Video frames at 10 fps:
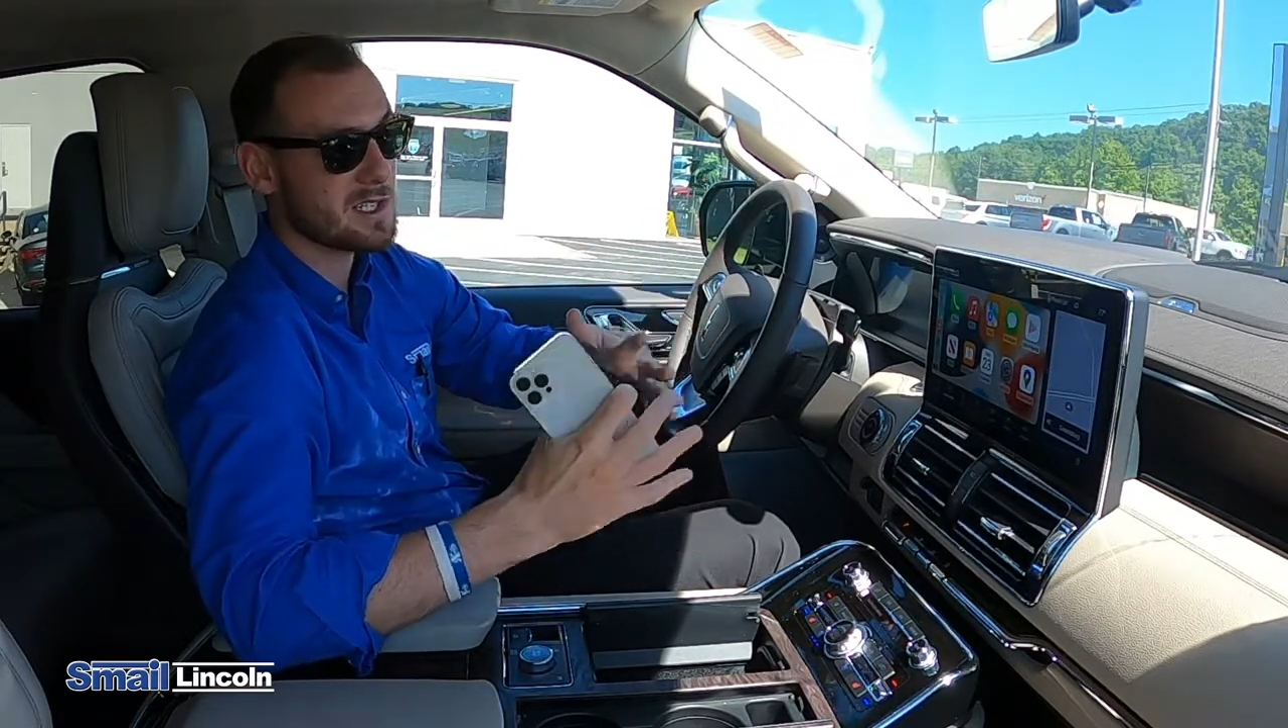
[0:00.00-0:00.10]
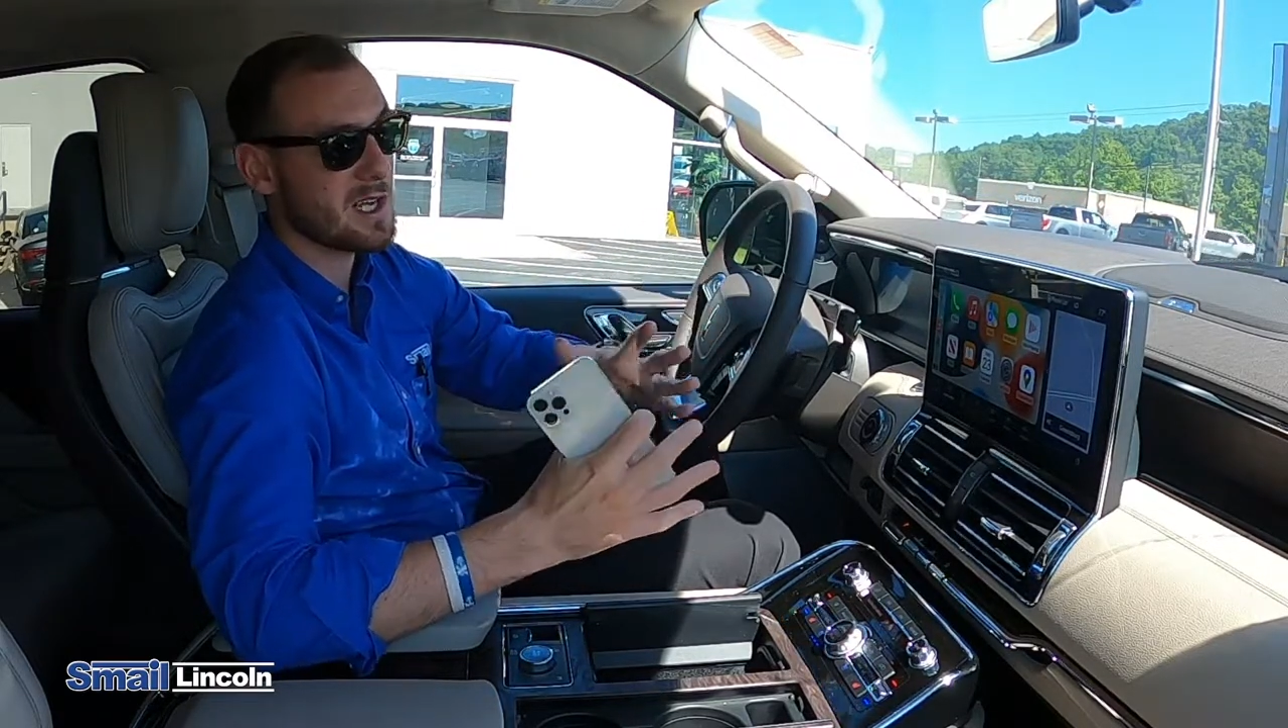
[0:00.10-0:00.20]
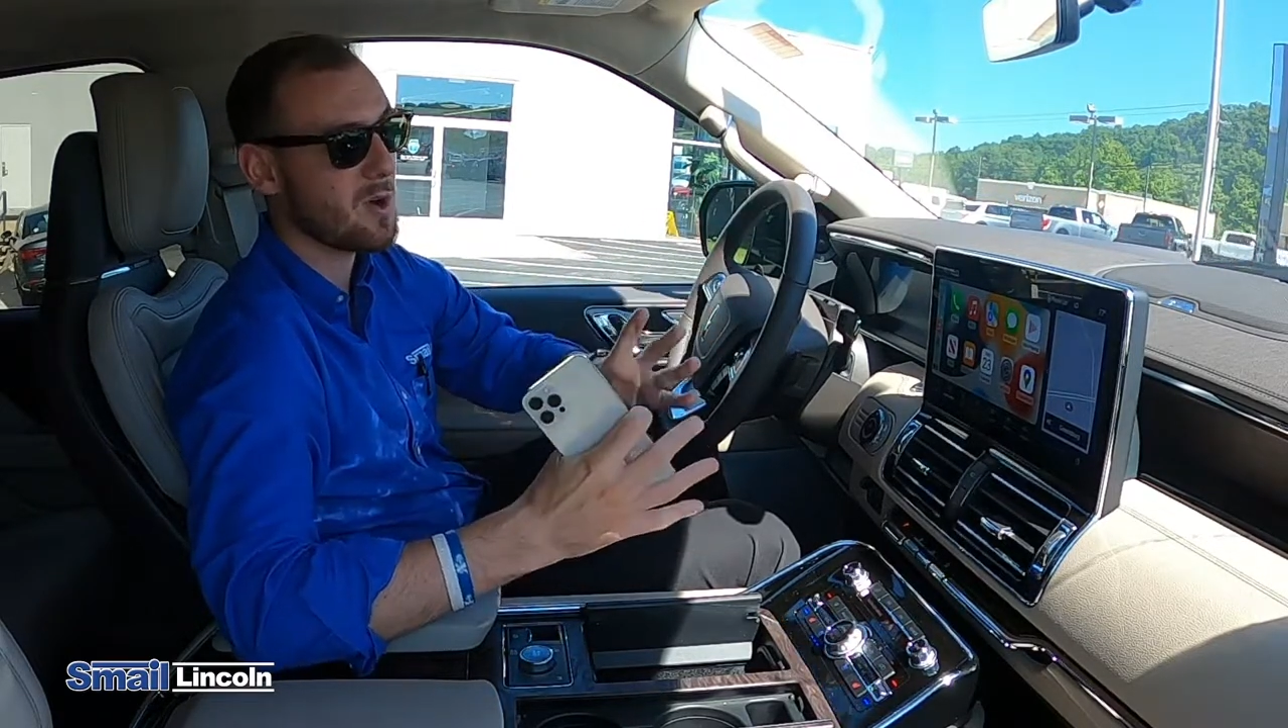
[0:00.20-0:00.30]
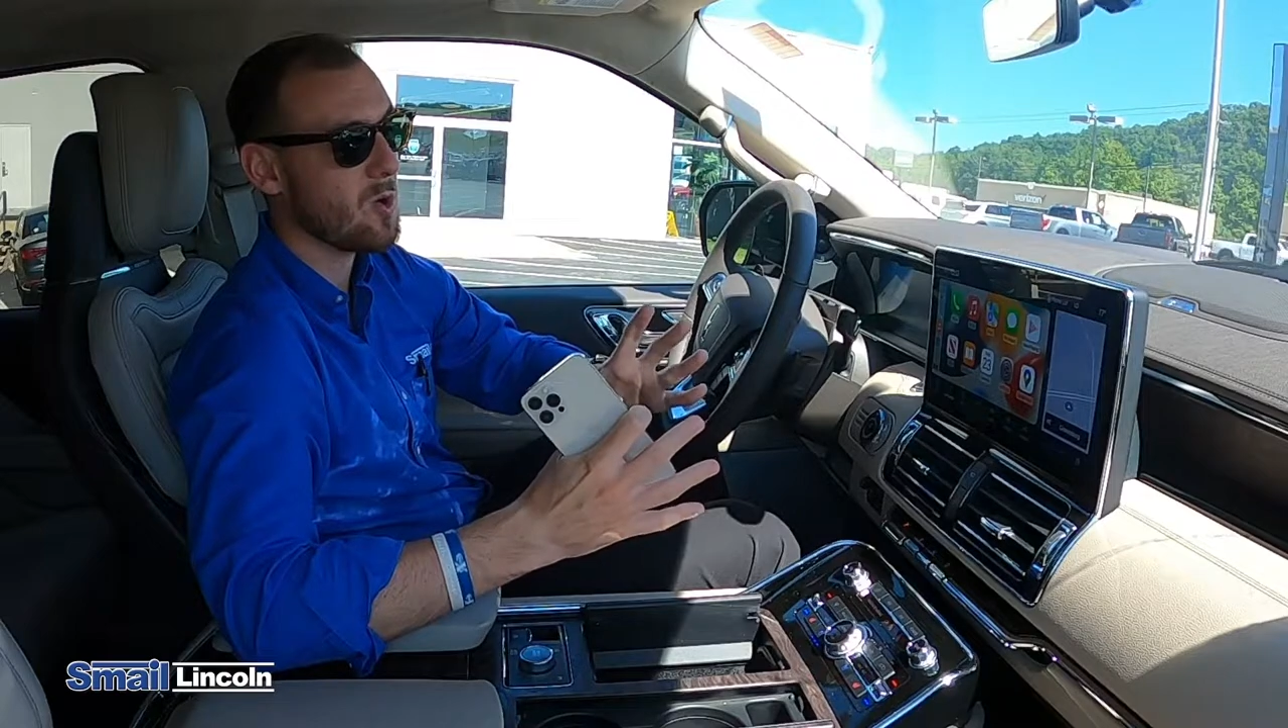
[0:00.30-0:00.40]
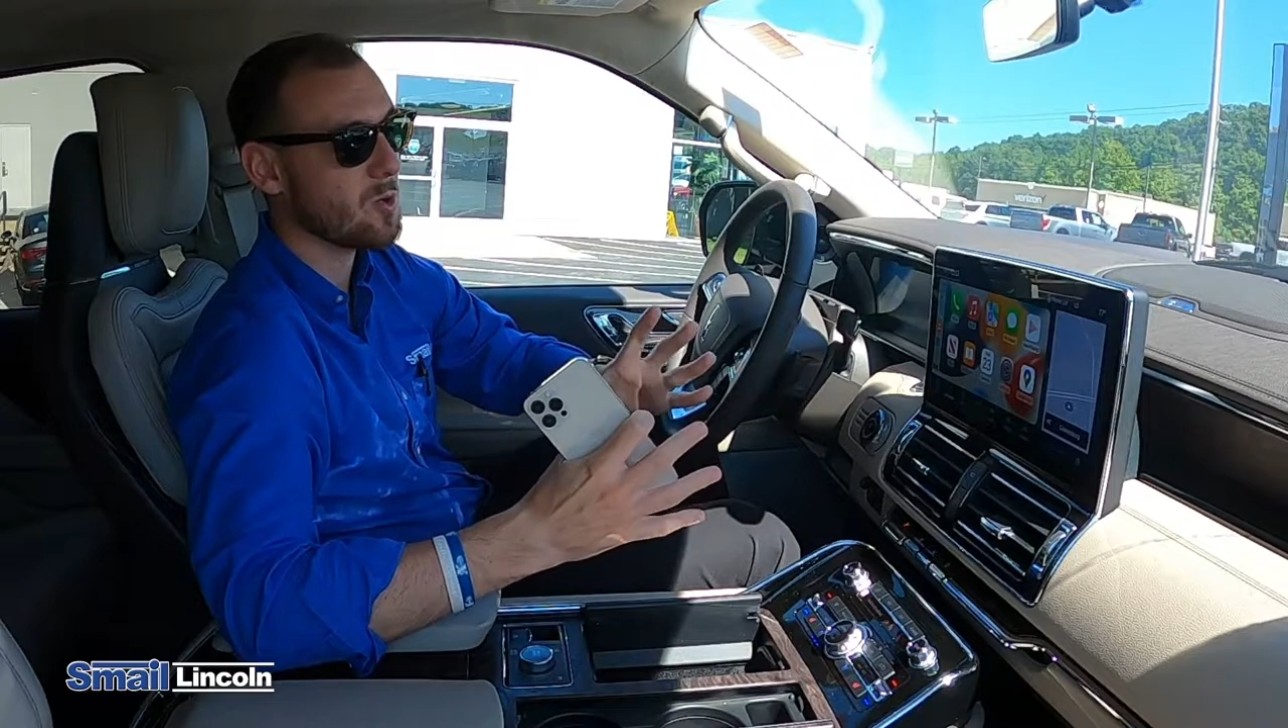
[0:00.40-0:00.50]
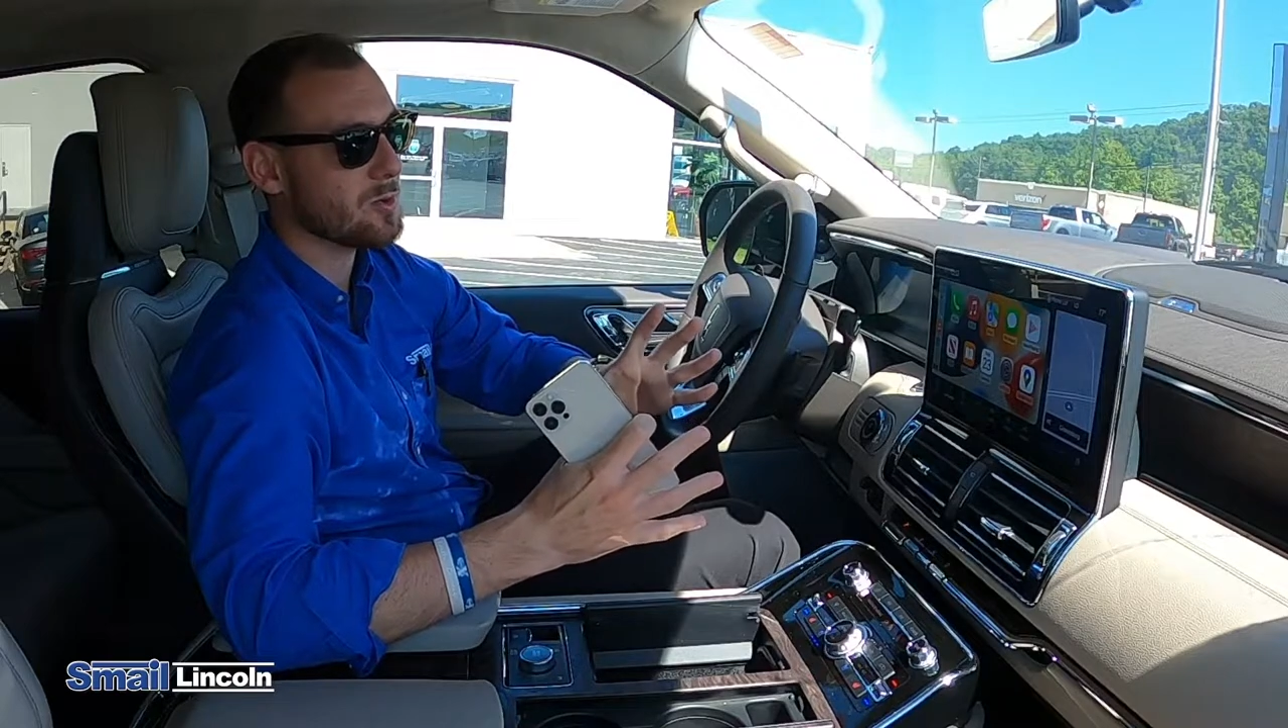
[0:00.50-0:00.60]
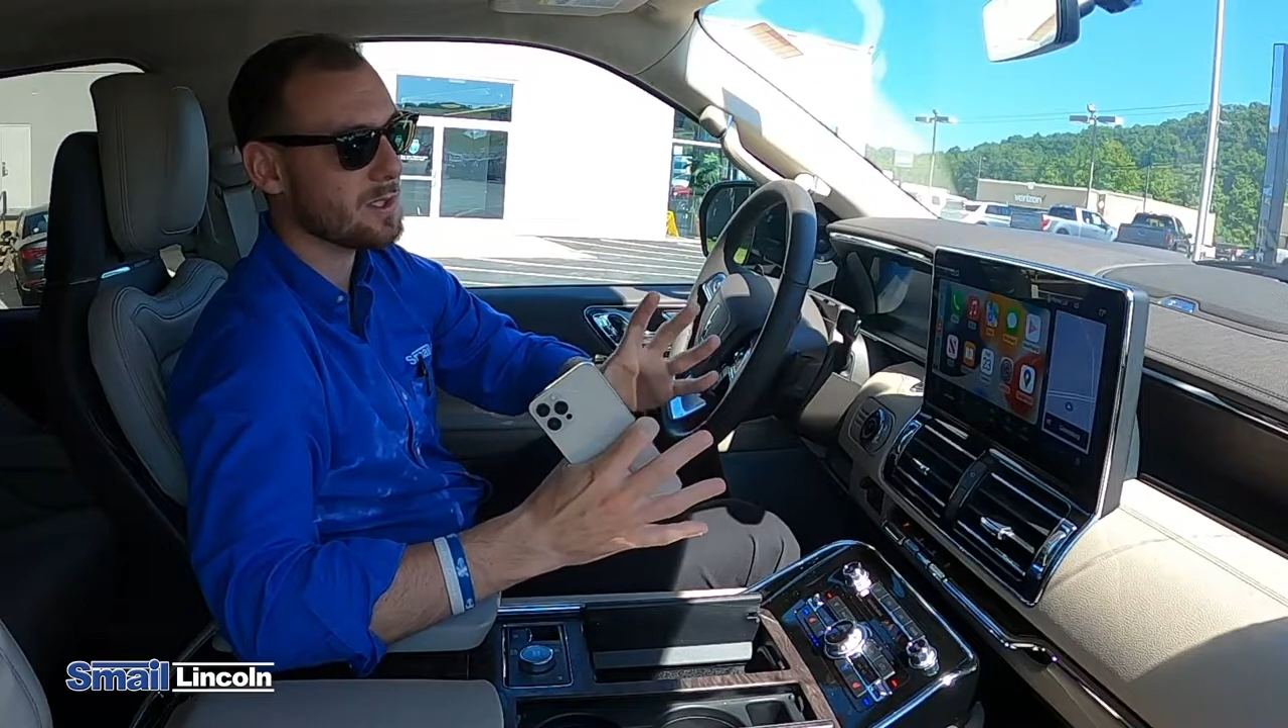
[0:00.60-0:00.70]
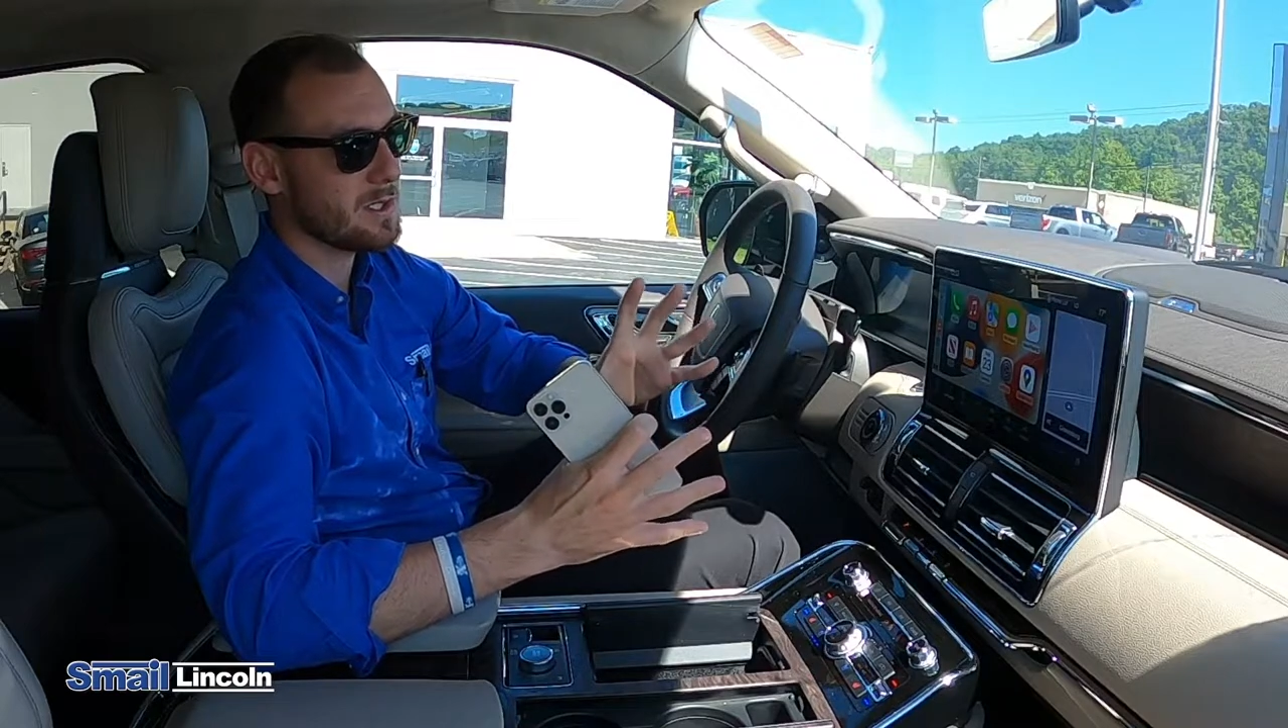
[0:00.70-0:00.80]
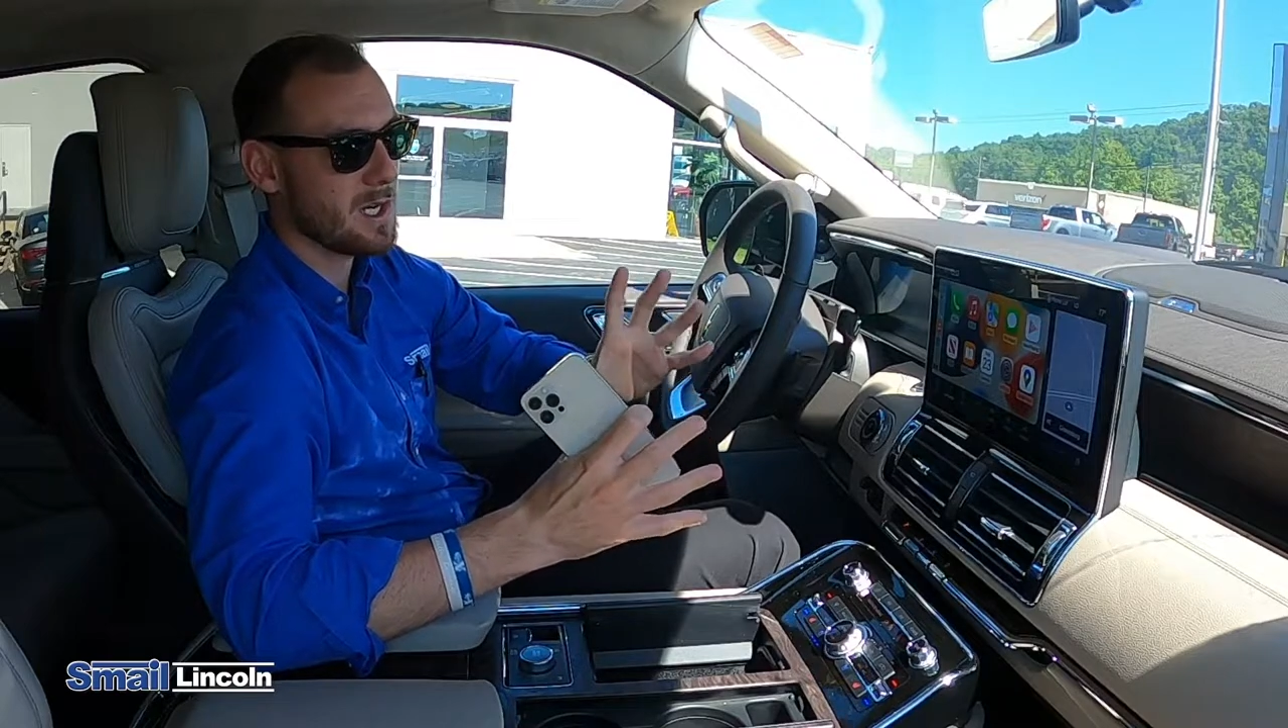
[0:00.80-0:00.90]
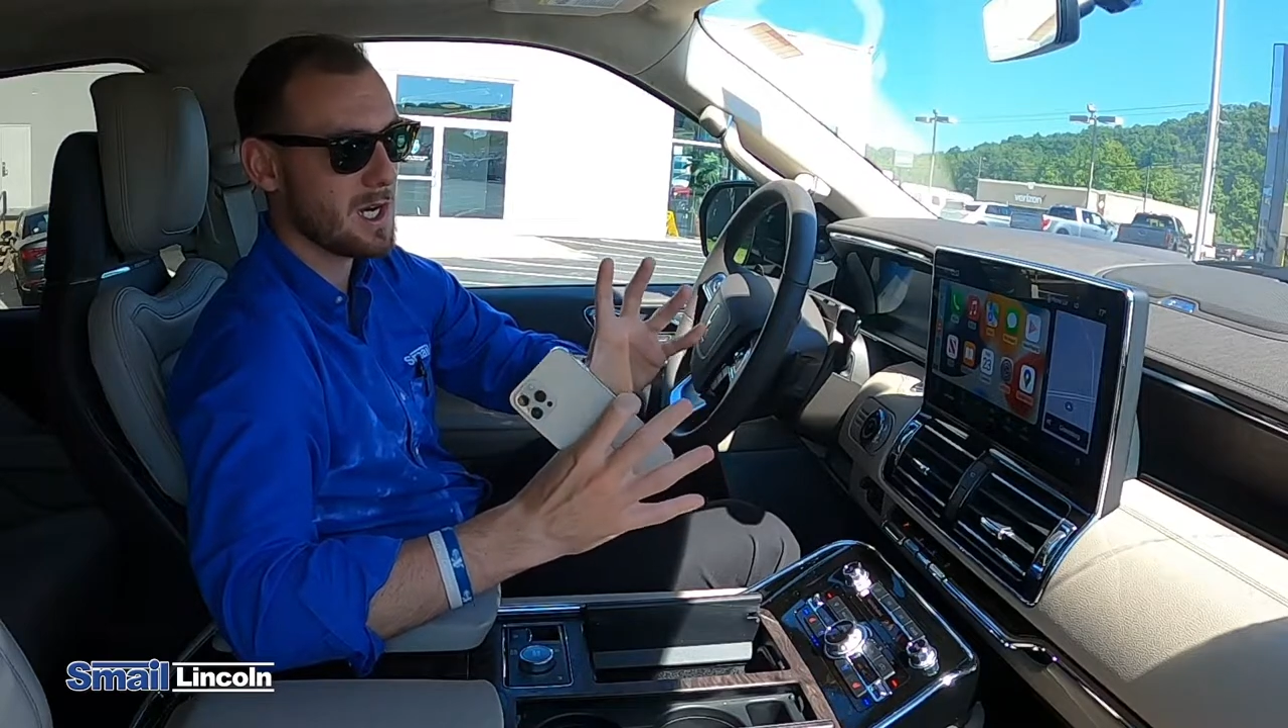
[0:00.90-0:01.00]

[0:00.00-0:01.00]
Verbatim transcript: to say old,